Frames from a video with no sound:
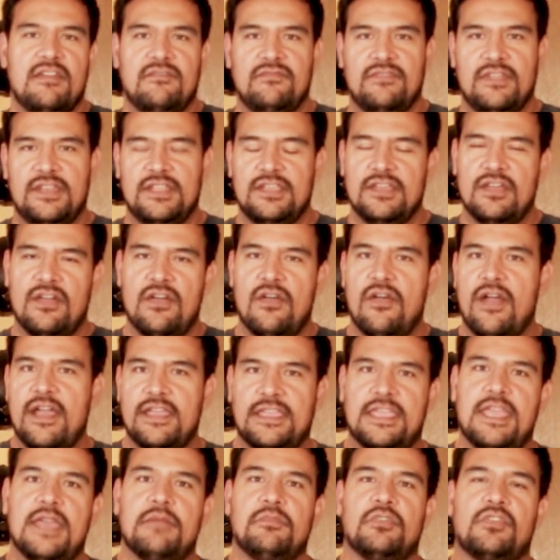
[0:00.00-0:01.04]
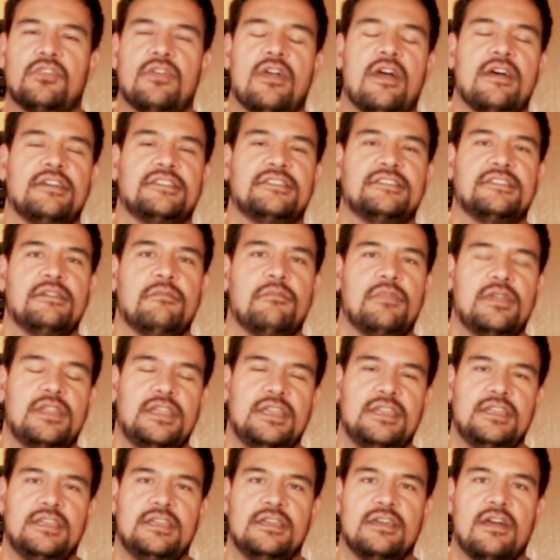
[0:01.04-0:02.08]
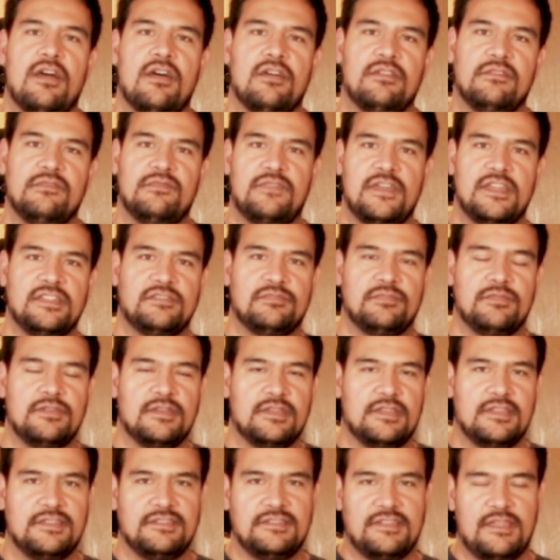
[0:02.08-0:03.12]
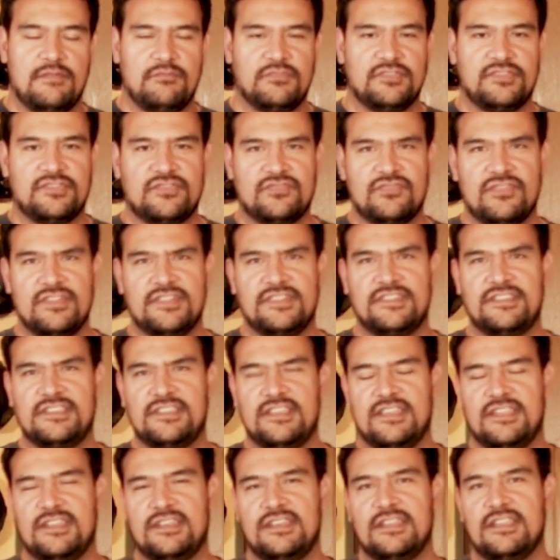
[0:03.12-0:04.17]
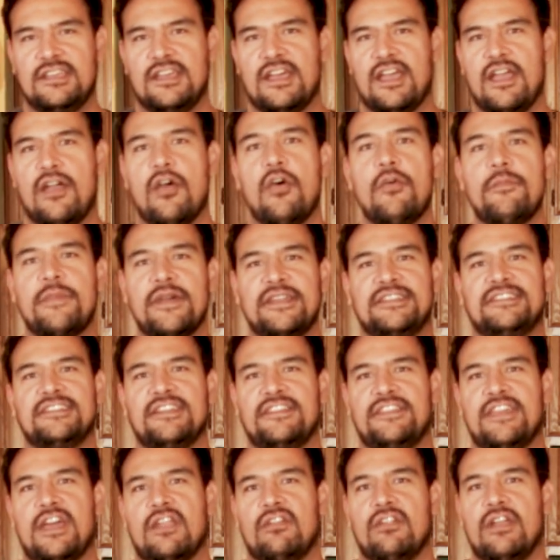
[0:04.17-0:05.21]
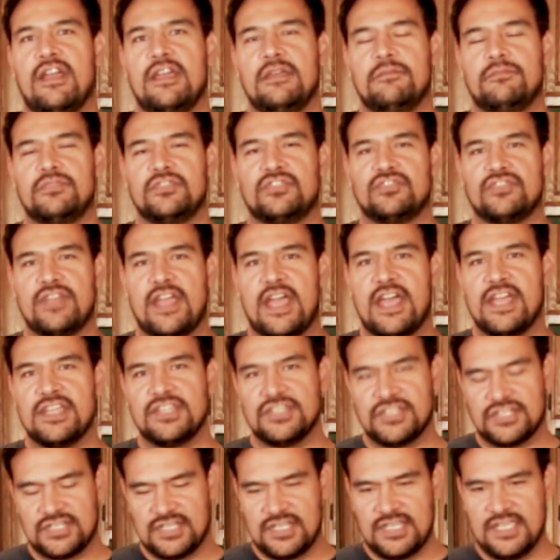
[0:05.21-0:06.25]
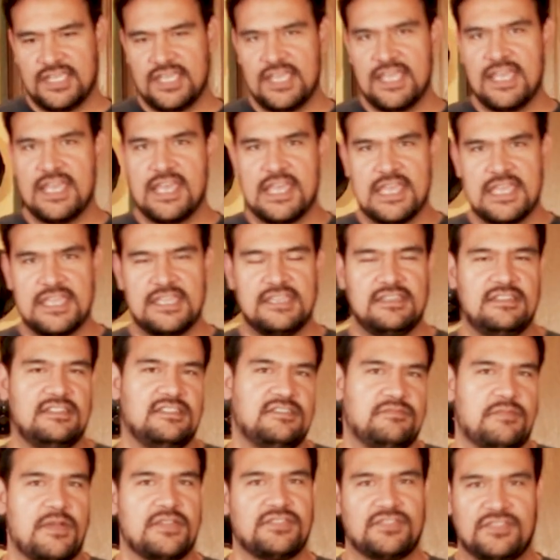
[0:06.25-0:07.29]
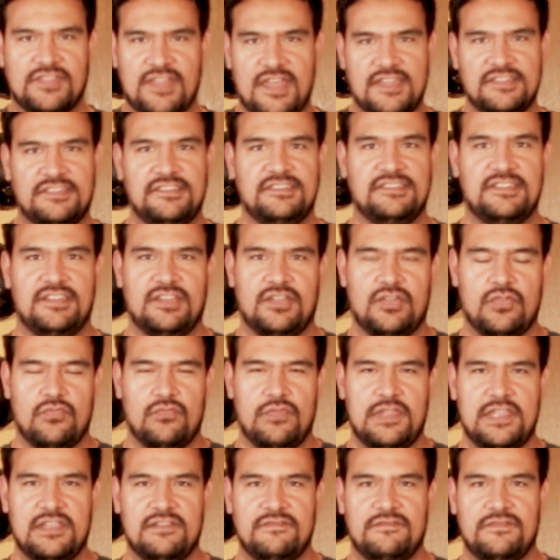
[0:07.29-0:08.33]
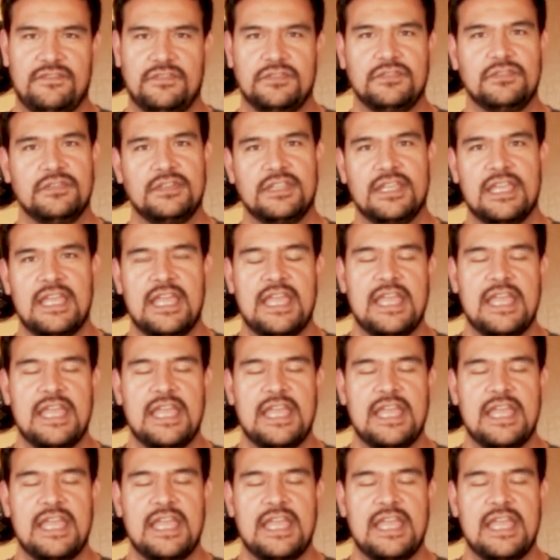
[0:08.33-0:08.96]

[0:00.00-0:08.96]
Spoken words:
that video, I came across somebody on Facebook. His name was Trystan, I hope I said that right, Petrash. He specializes in Korean food.